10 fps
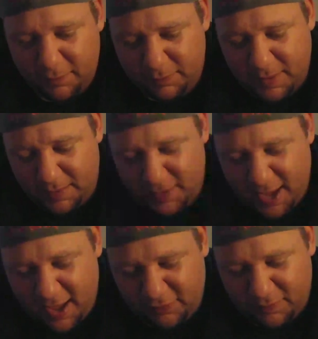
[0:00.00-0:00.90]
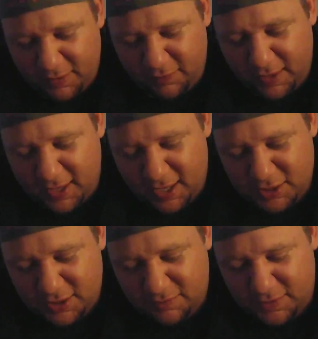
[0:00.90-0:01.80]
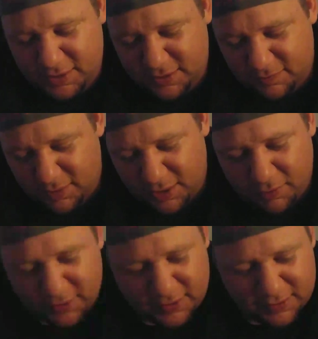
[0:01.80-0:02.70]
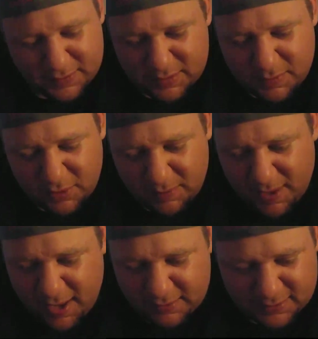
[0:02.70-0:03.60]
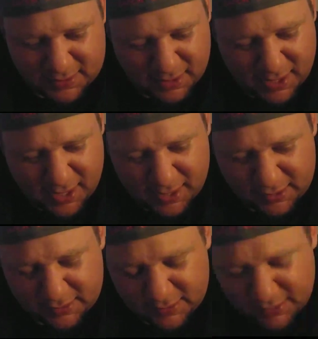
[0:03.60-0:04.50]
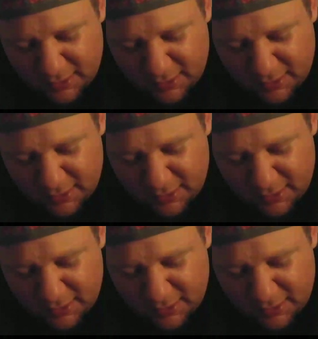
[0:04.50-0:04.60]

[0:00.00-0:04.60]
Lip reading: Maybe after my vacation, which we're going to the Smoky Mountains on